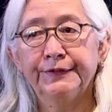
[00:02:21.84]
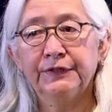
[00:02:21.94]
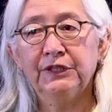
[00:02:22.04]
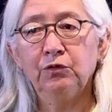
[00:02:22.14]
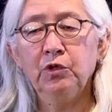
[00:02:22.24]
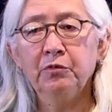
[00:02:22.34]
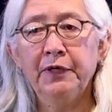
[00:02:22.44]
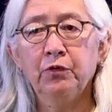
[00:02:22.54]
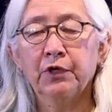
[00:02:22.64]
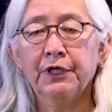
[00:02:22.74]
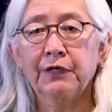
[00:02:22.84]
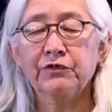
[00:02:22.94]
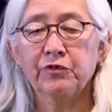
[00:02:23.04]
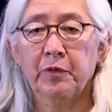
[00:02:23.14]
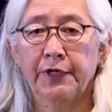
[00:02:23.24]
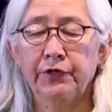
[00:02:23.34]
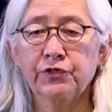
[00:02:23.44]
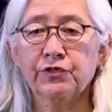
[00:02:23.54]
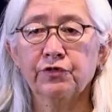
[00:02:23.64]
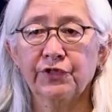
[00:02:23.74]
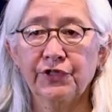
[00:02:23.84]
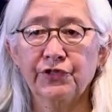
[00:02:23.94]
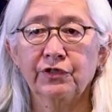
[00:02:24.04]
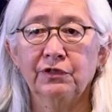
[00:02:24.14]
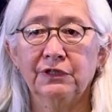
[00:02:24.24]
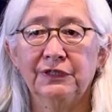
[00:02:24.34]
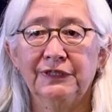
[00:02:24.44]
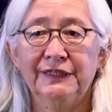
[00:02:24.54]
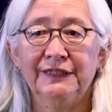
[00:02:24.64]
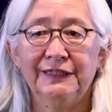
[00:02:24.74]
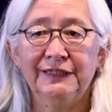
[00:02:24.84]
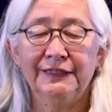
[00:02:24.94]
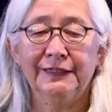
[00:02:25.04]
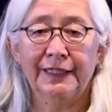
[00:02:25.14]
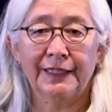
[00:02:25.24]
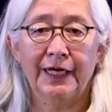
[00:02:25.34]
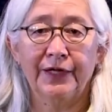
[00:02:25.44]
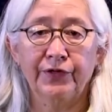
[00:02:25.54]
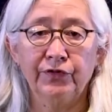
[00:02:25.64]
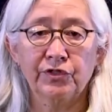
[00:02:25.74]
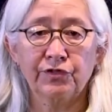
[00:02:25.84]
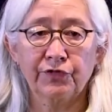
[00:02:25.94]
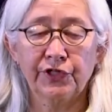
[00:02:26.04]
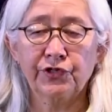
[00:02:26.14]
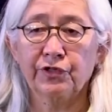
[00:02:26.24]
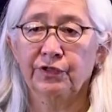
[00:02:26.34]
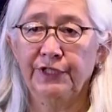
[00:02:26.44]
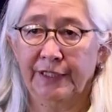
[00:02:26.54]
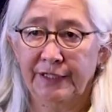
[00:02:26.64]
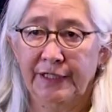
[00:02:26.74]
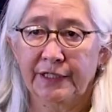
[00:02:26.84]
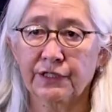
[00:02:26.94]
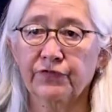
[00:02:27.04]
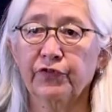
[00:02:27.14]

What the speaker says: That's not where my work comes from. I use traditional, in that I use traditional techniques.